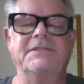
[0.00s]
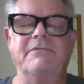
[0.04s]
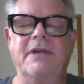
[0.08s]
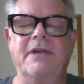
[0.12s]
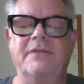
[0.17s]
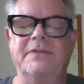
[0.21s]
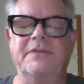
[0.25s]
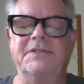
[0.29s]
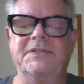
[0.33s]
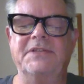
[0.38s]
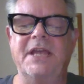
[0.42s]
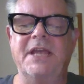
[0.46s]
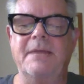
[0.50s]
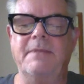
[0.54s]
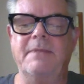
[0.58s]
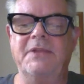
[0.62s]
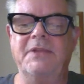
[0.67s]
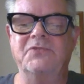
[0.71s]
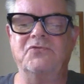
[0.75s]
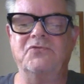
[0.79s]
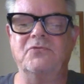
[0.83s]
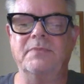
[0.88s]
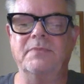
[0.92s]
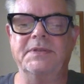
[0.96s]
around the same
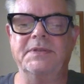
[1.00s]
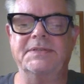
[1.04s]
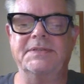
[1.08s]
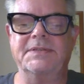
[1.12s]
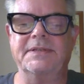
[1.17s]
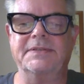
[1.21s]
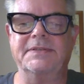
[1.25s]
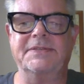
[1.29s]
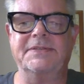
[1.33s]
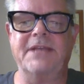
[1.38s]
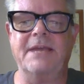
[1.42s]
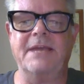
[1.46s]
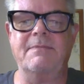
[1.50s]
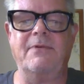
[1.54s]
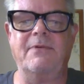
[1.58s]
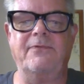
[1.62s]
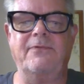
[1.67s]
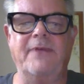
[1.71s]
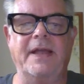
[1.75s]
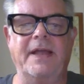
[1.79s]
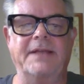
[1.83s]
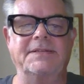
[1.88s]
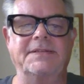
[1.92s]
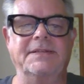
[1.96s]
instruments and same
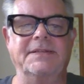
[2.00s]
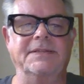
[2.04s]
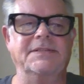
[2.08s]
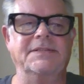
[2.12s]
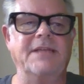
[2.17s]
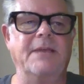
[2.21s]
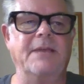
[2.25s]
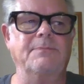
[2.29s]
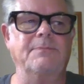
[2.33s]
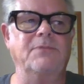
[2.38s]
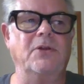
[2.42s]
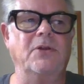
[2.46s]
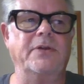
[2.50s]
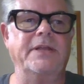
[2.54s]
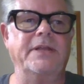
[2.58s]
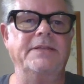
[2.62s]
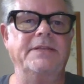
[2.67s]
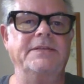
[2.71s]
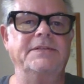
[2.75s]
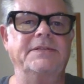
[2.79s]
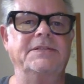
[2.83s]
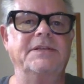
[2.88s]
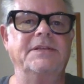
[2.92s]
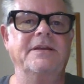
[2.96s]
effects and the same
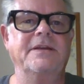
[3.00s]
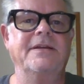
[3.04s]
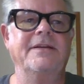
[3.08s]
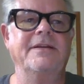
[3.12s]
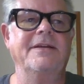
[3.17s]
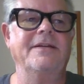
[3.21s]
plugins,